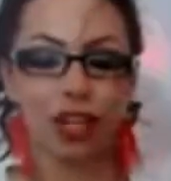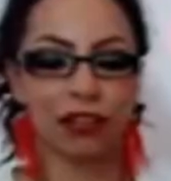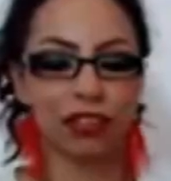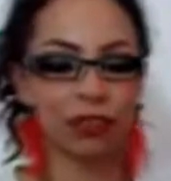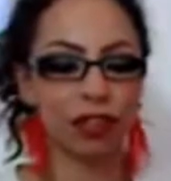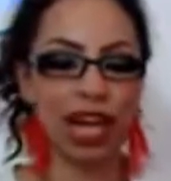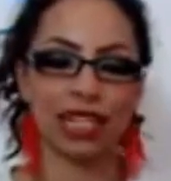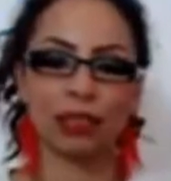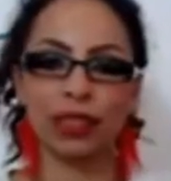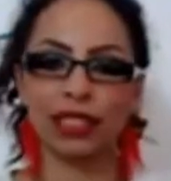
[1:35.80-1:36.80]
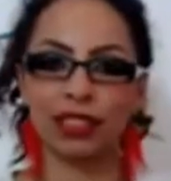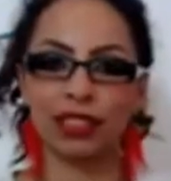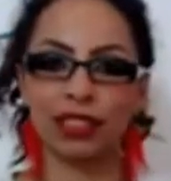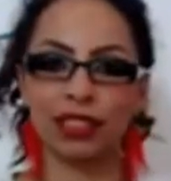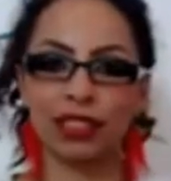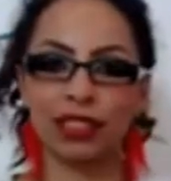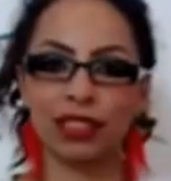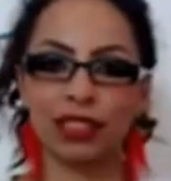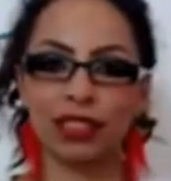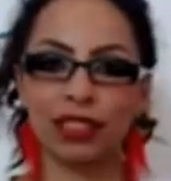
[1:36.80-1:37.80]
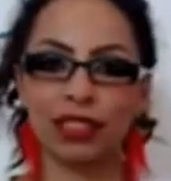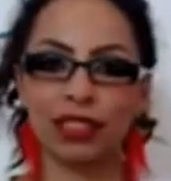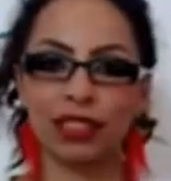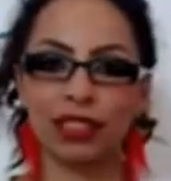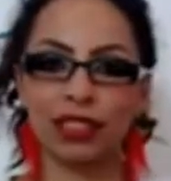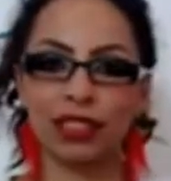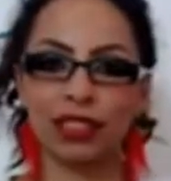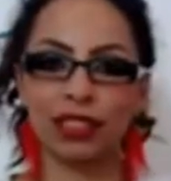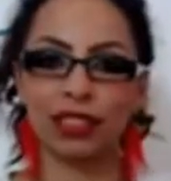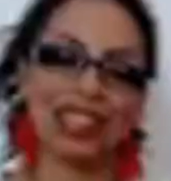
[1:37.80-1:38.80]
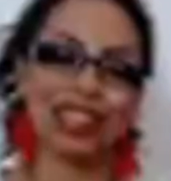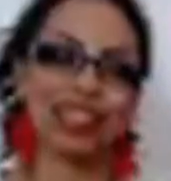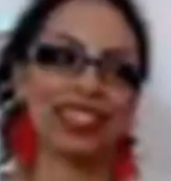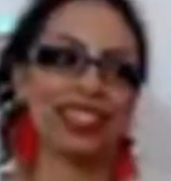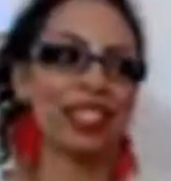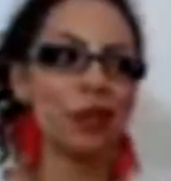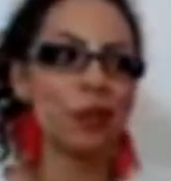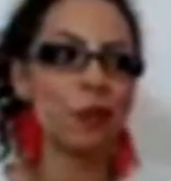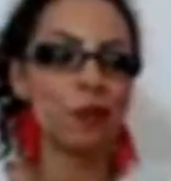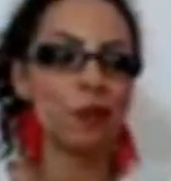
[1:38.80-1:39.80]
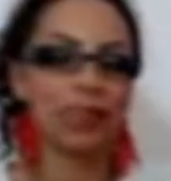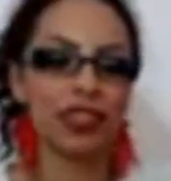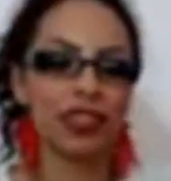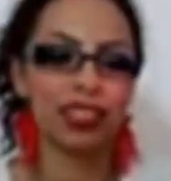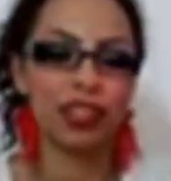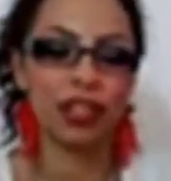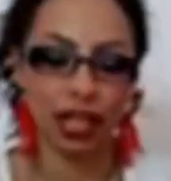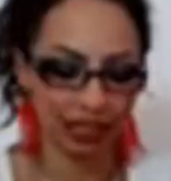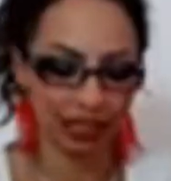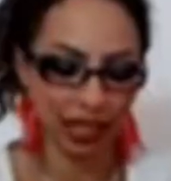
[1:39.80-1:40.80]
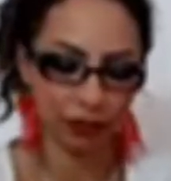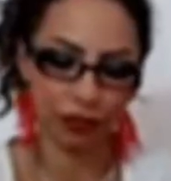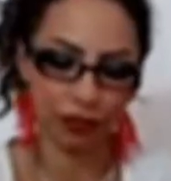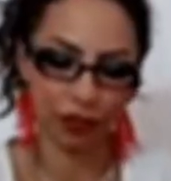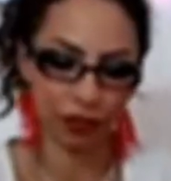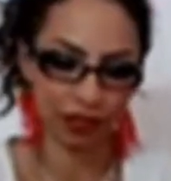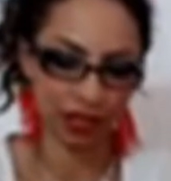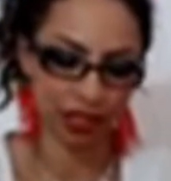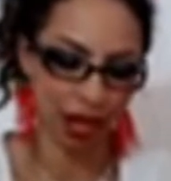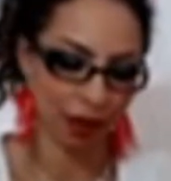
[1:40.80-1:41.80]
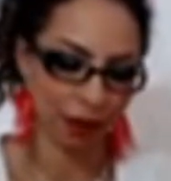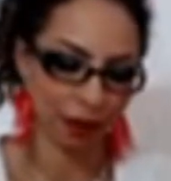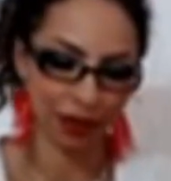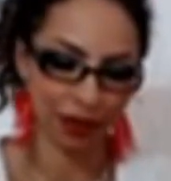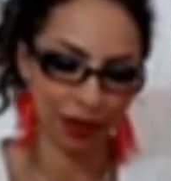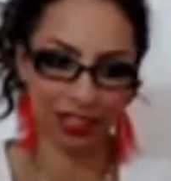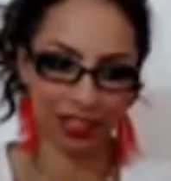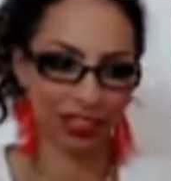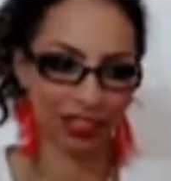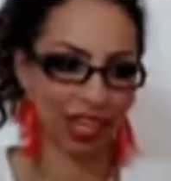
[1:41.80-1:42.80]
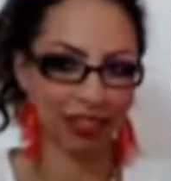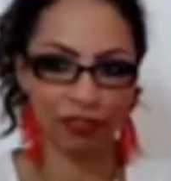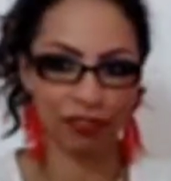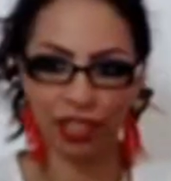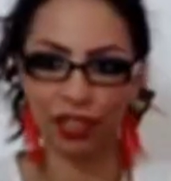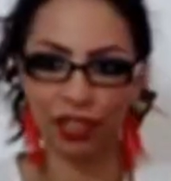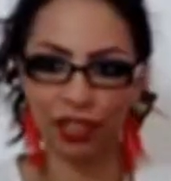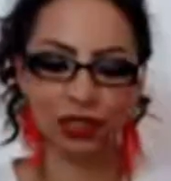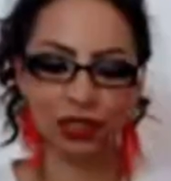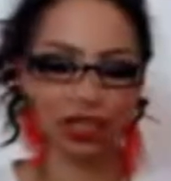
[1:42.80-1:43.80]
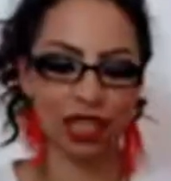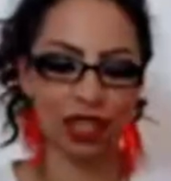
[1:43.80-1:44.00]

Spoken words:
There's a lot of different aspects of that. I think like selling photos, selling videos,